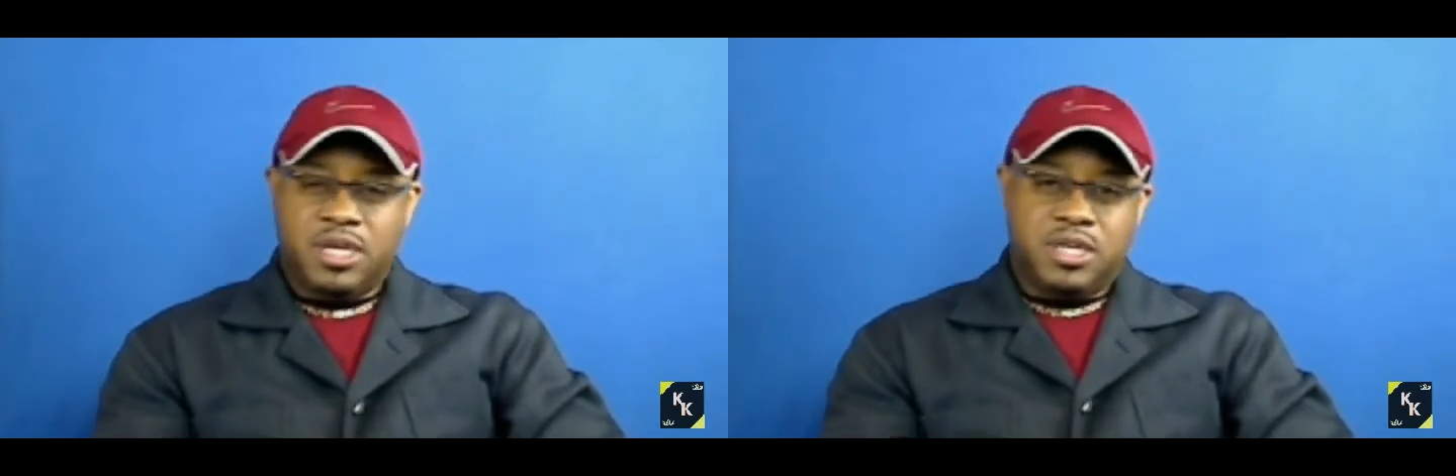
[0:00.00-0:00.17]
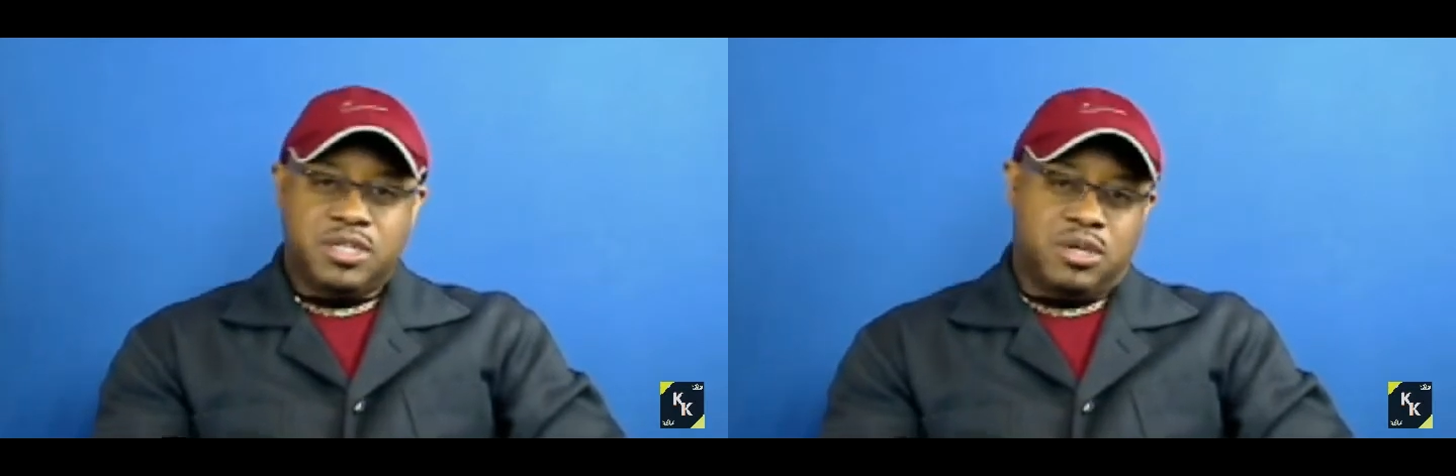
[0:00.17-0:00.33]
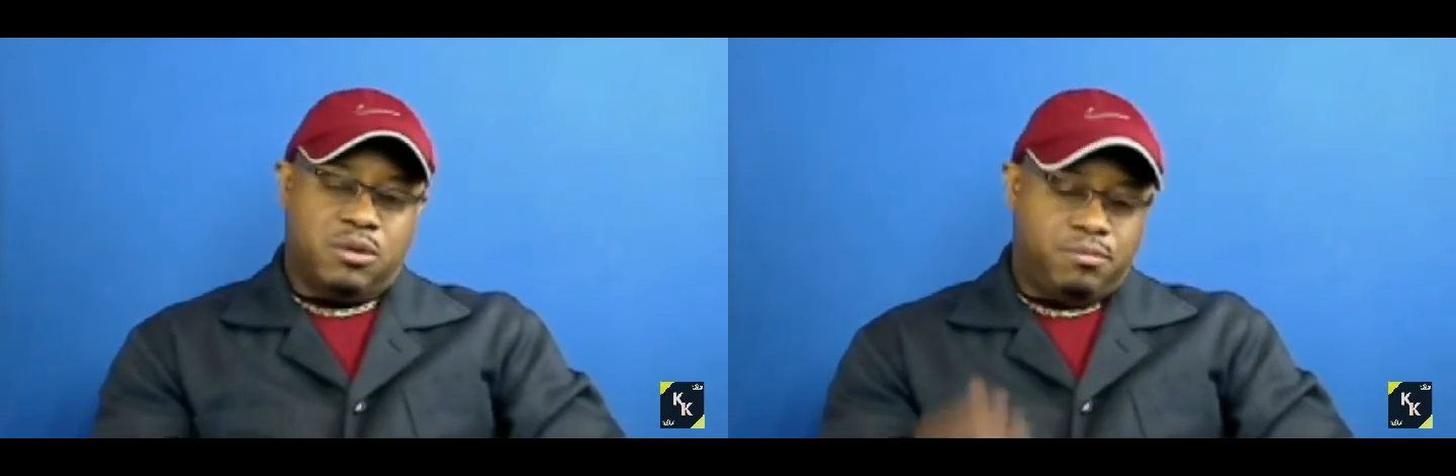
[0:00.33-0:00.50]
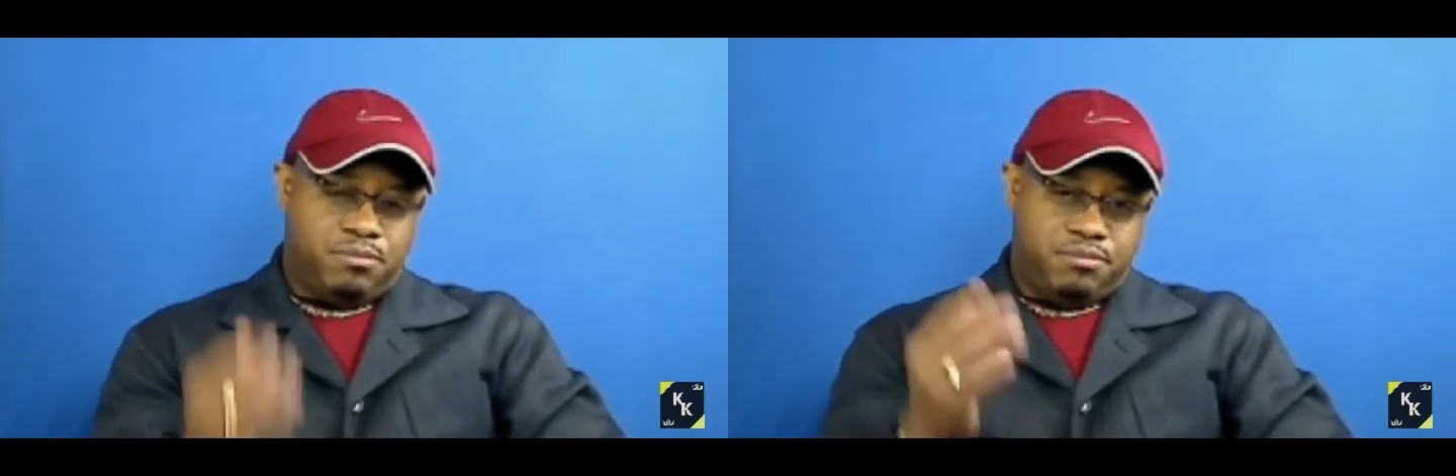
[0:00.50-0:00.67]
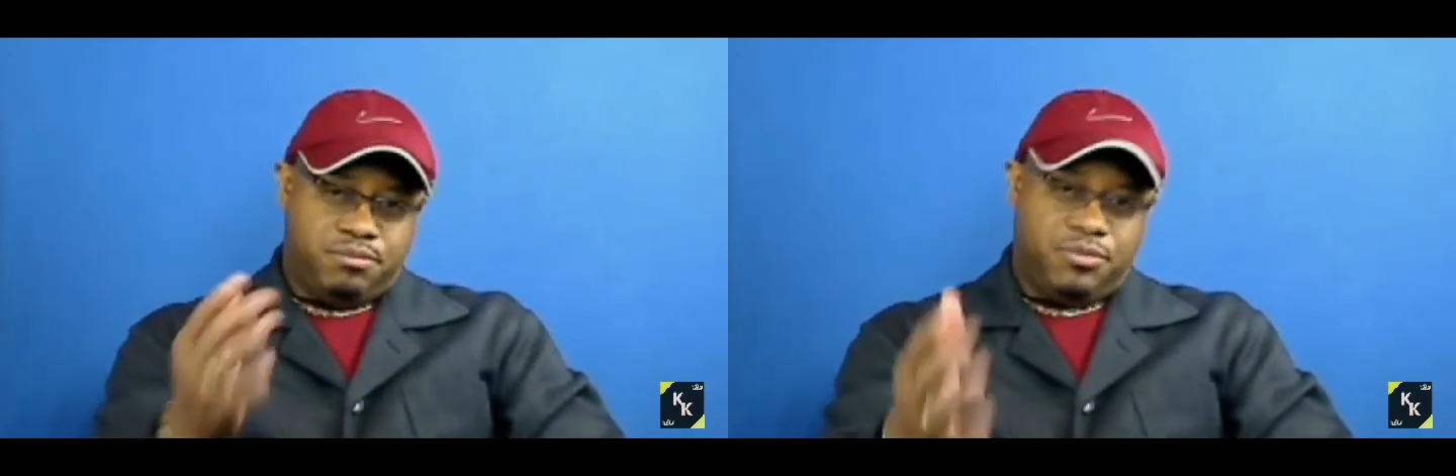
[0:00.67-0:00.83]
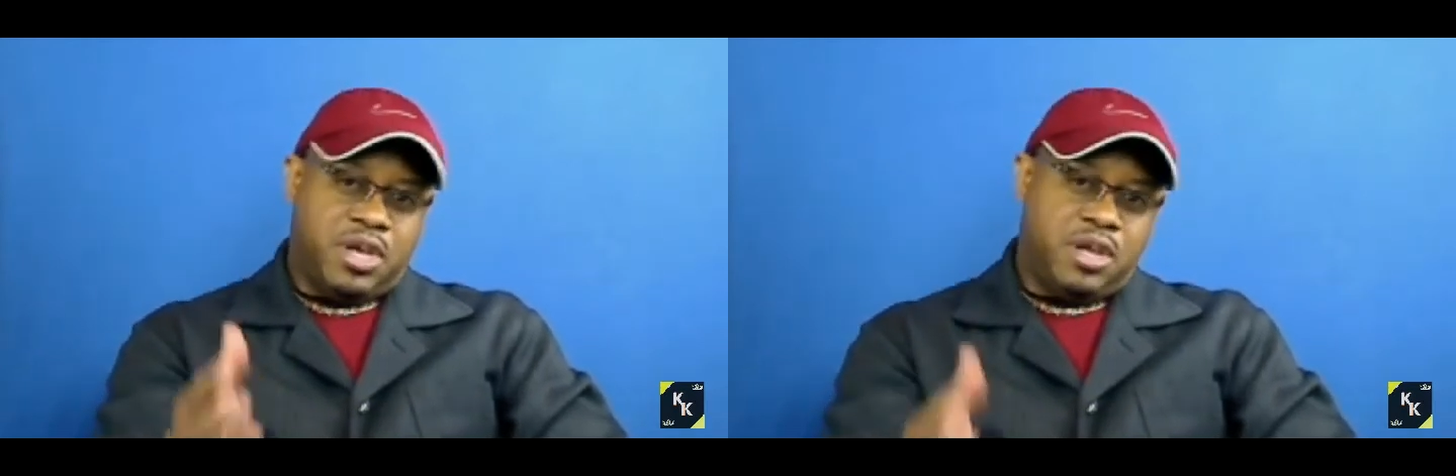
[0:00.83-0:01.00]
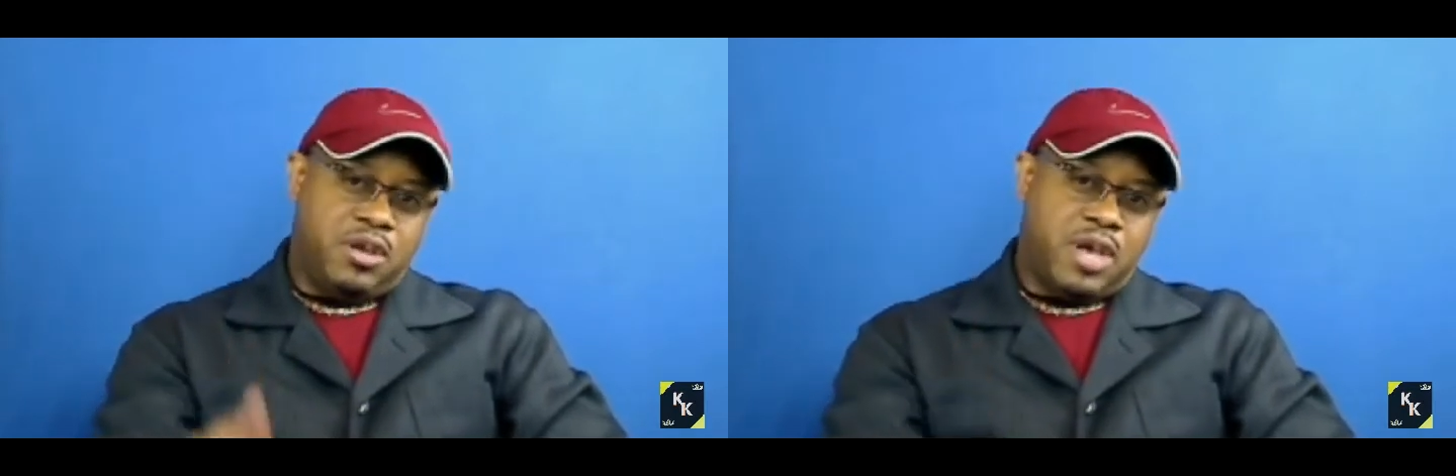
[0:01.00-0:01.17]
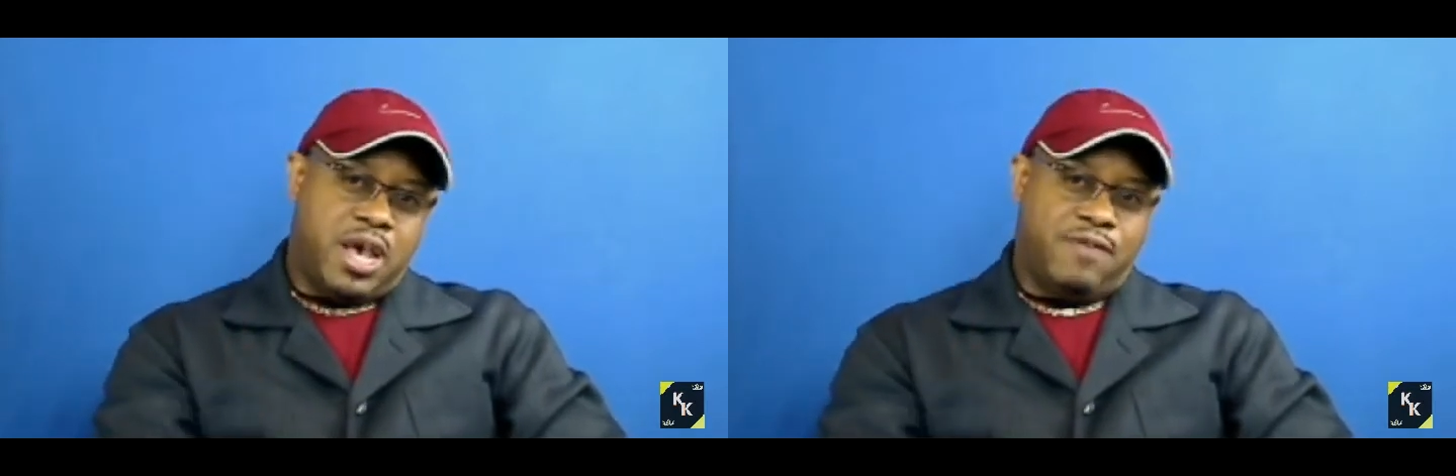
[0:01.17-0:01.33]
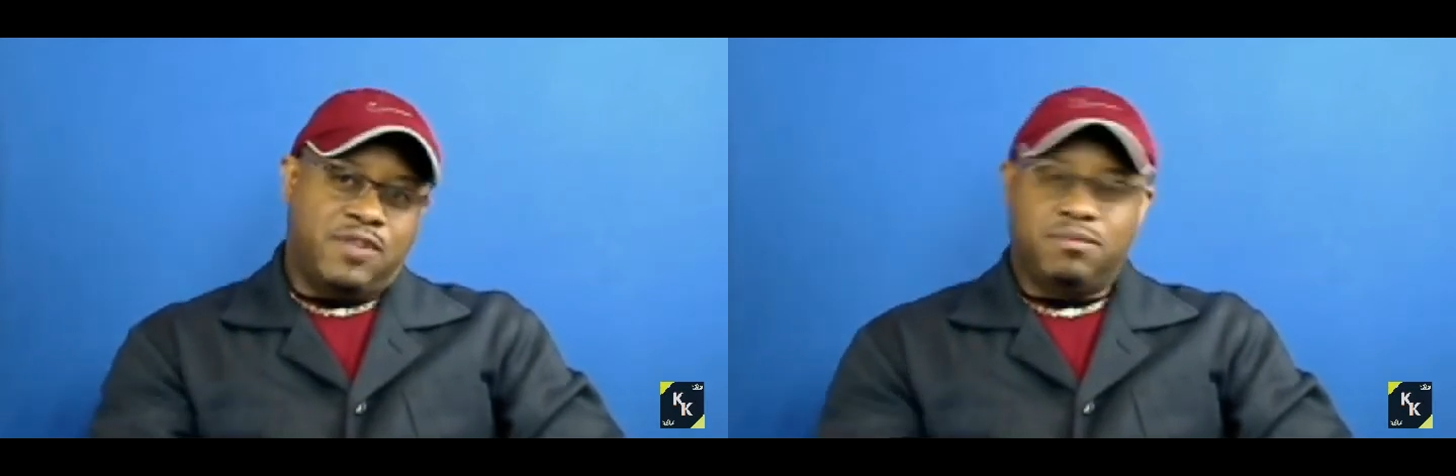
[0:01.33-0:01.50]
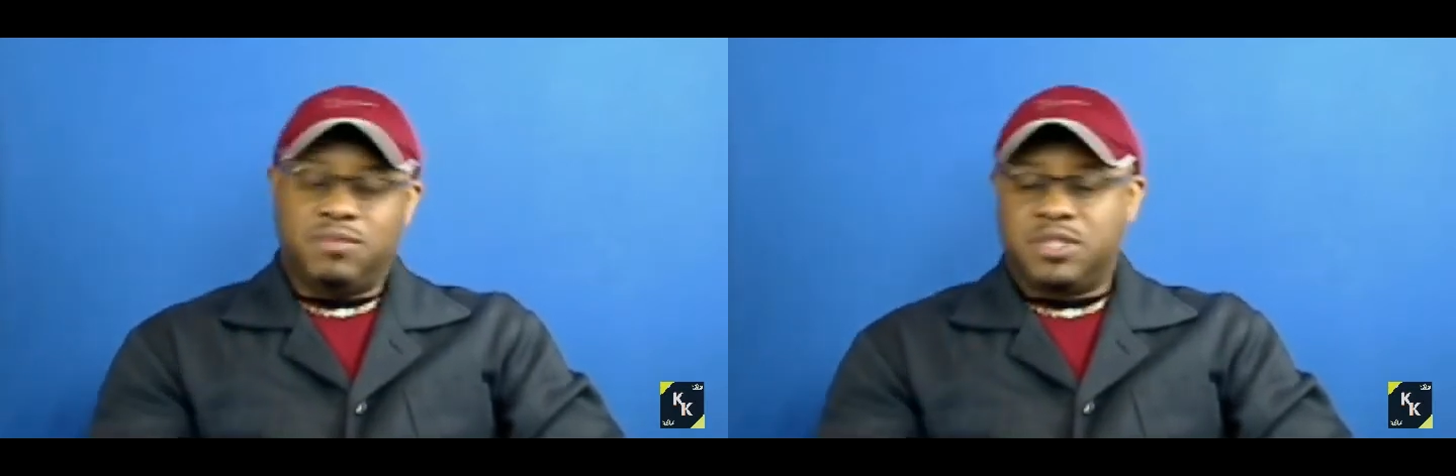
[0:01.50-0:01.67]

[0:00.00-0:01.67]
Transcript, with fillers: So there you have it.